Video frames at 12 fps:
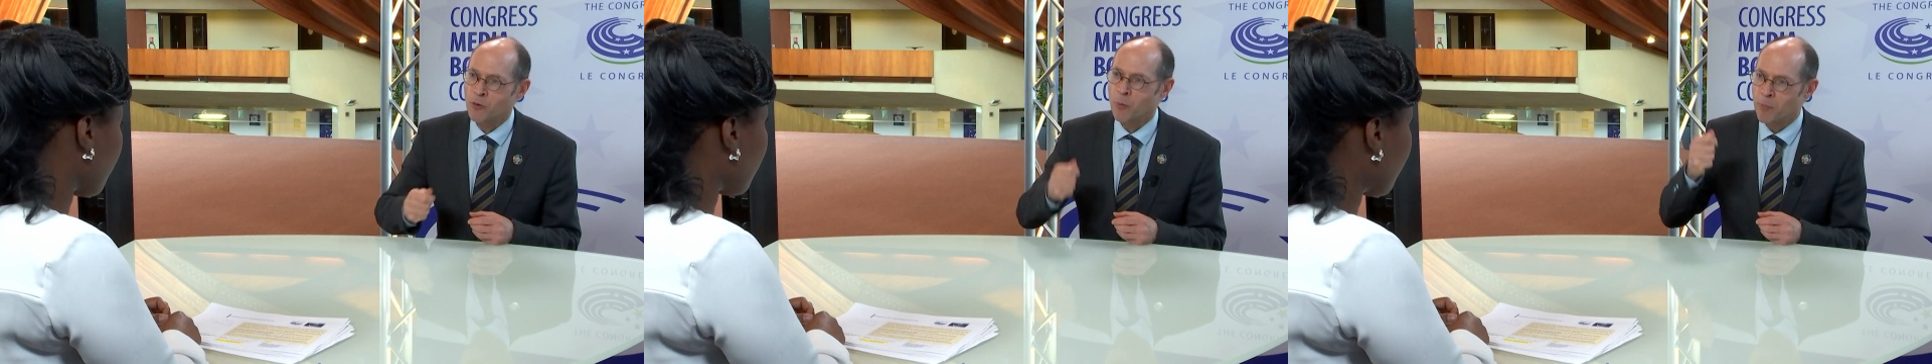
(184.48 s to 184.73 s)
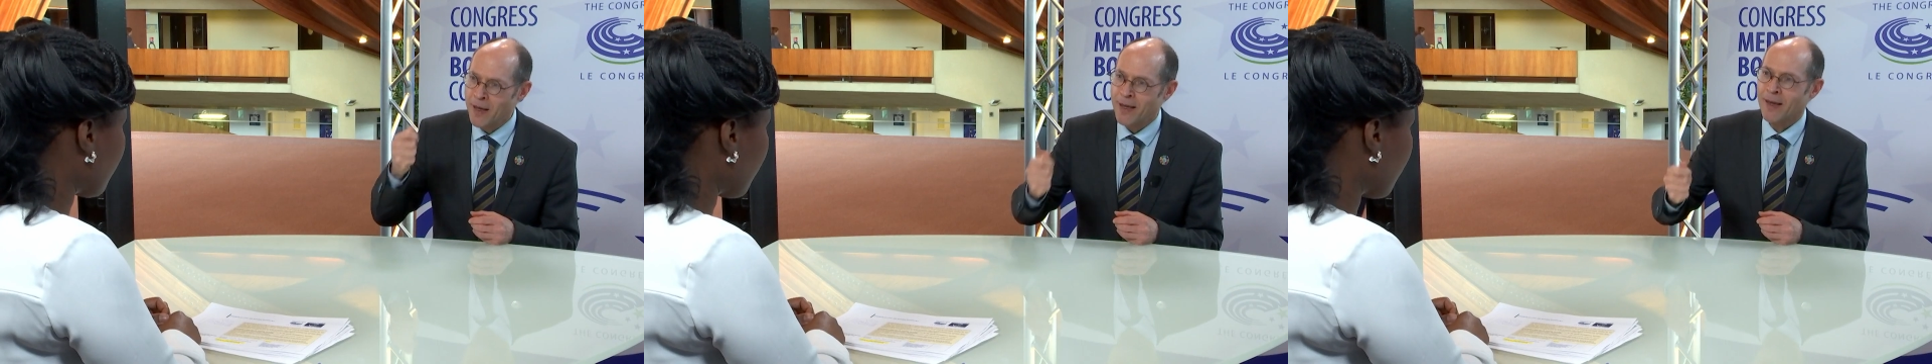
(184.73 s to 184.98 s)
to
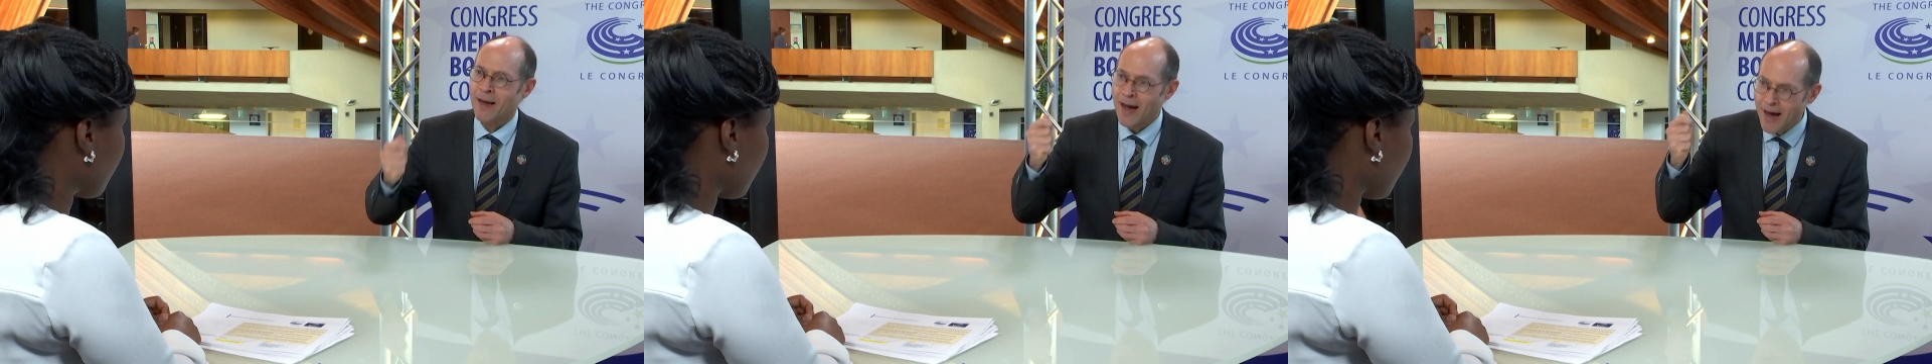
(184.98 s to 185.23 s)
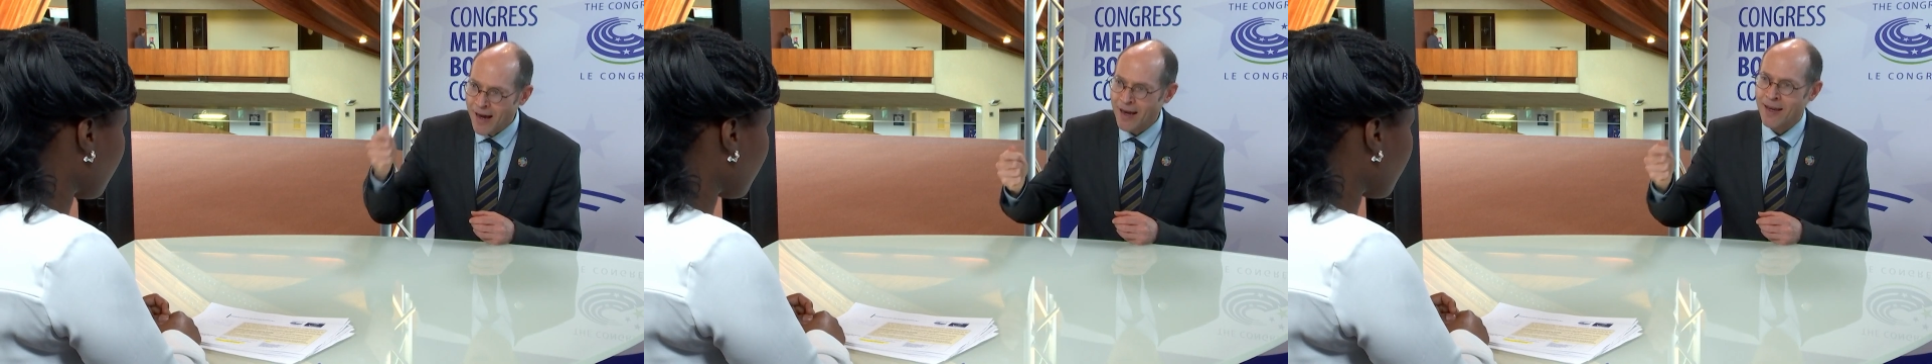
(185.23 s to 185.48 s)
pay
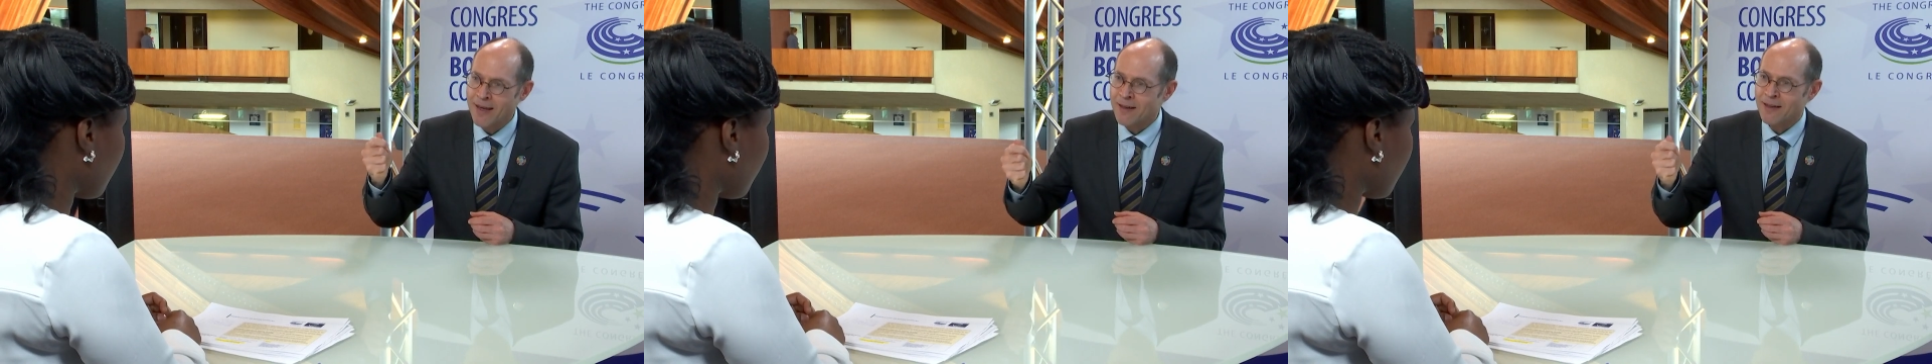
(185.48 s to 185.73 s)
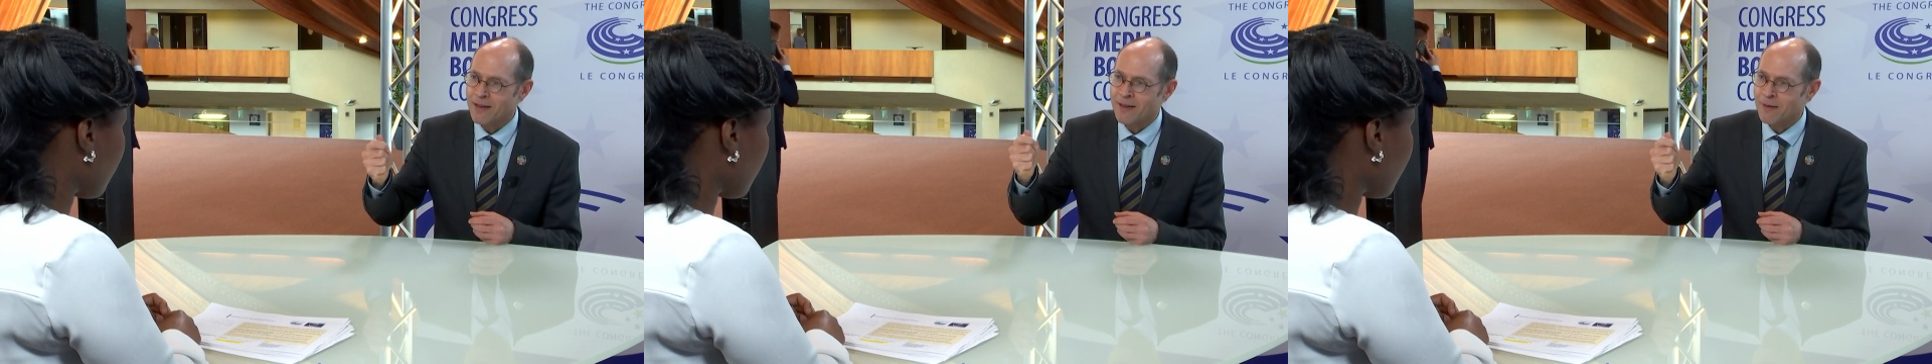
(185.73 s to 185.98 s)
high
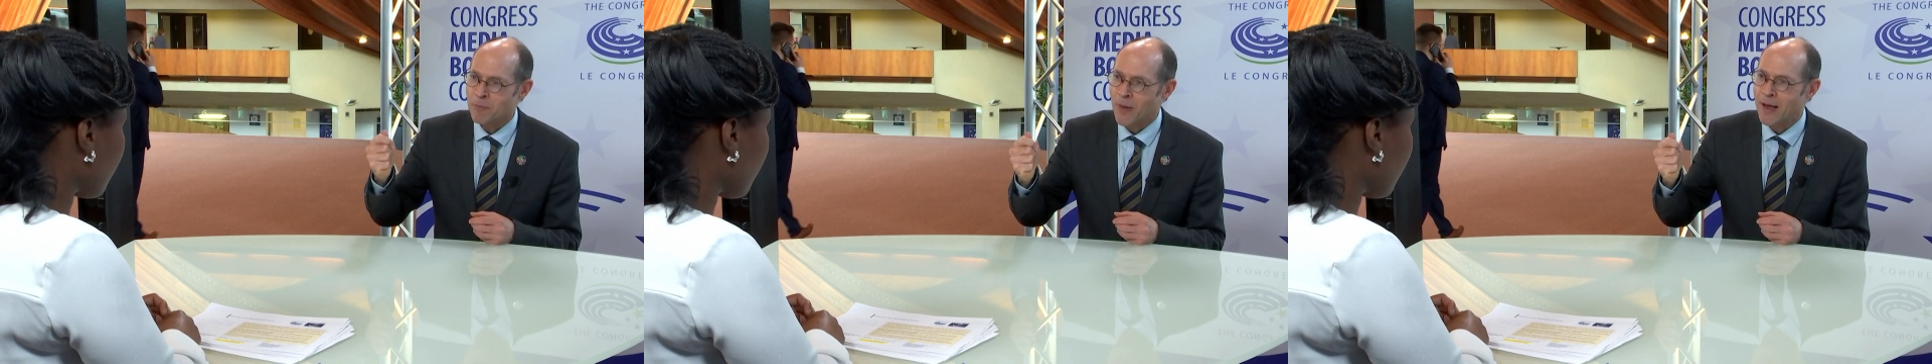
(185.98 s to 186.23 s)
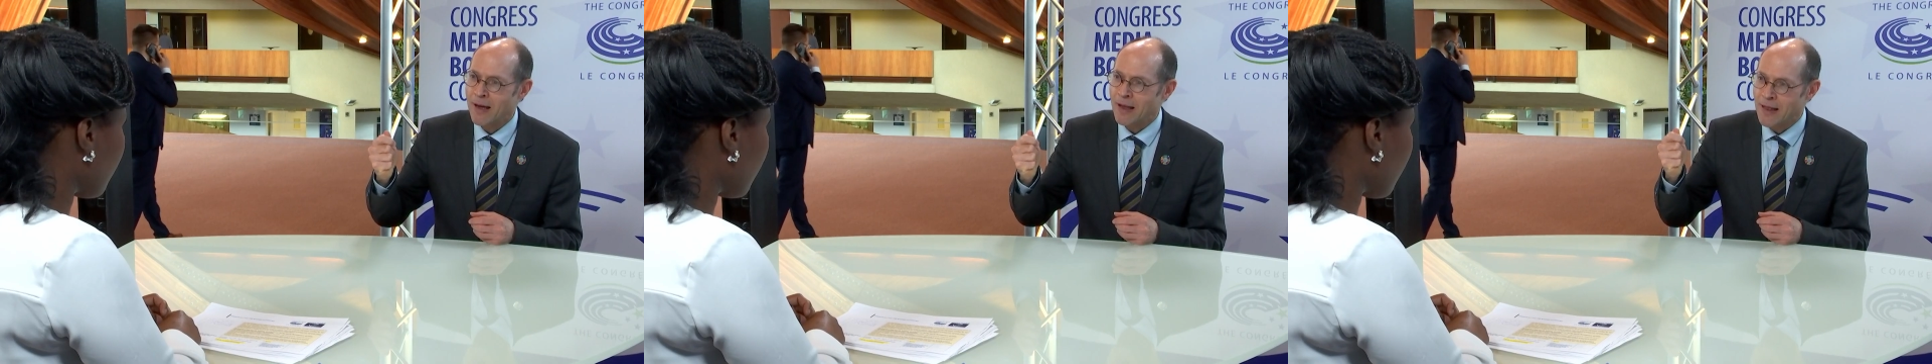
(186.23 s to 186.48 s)

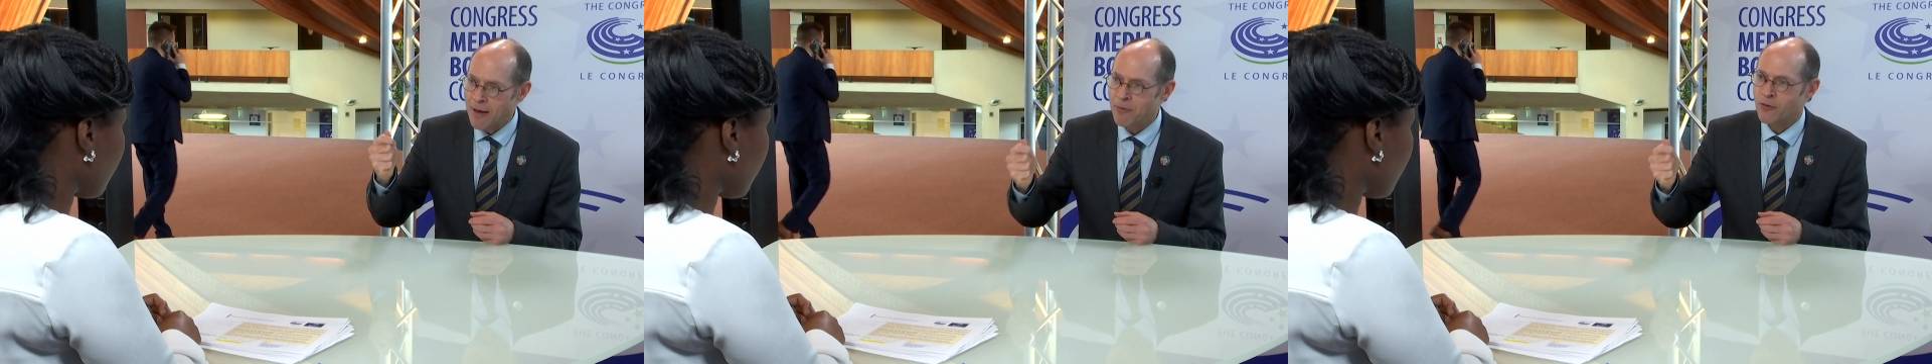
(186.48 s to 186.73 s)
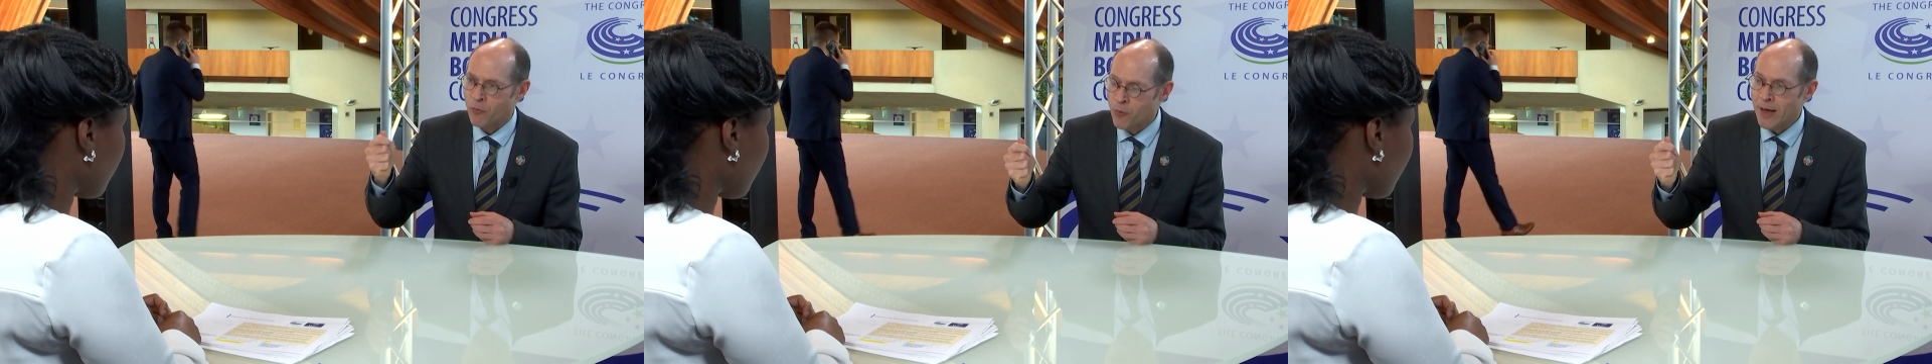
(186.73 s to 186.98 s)

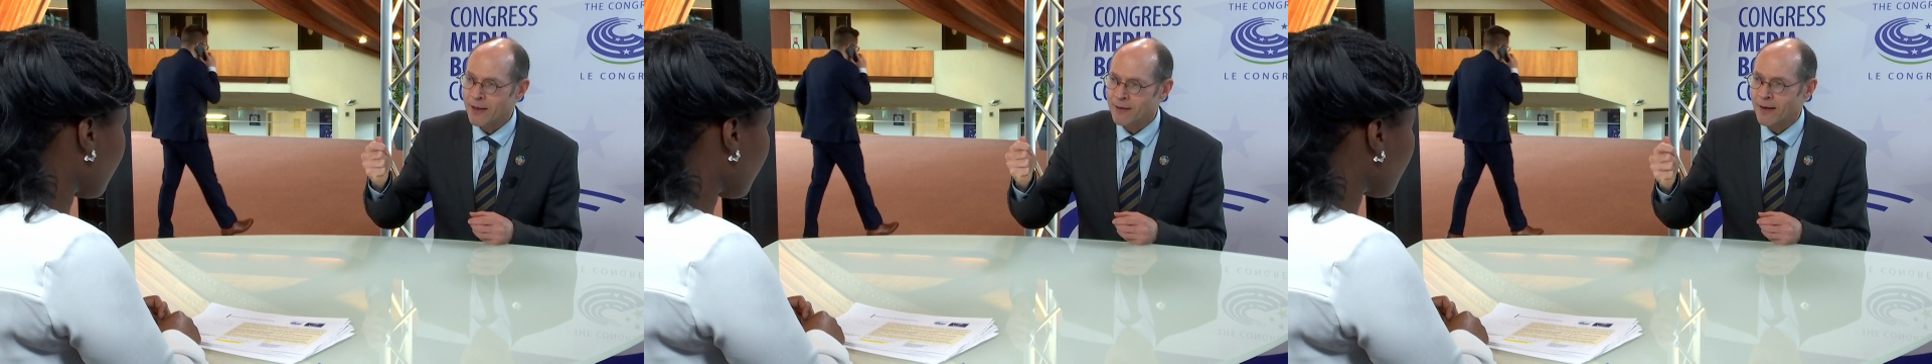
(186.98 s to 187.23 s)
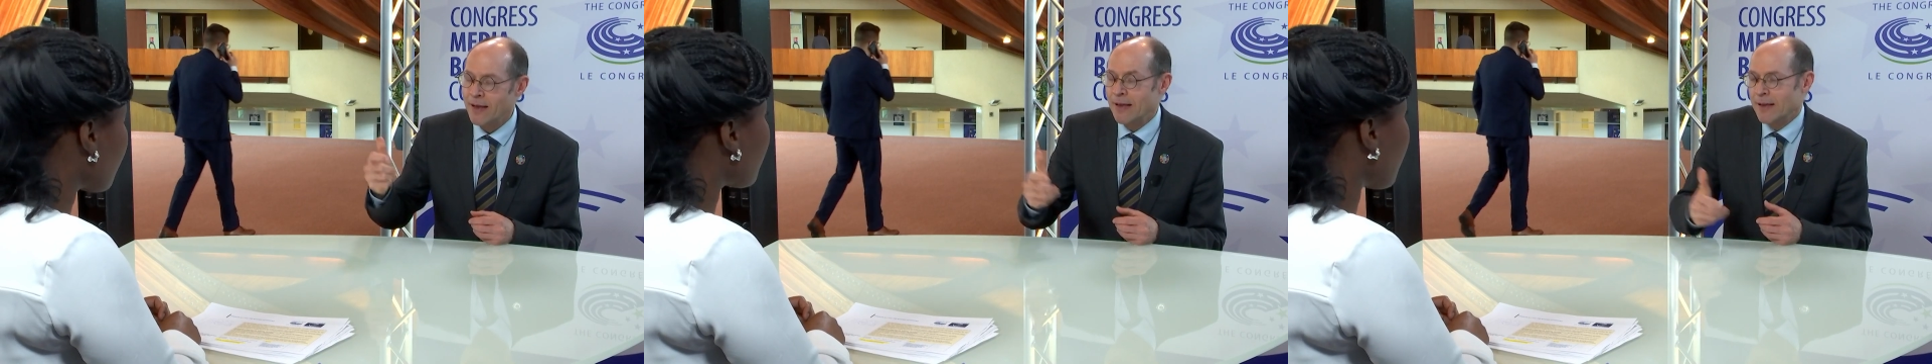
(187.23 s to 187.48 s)
levels of rent,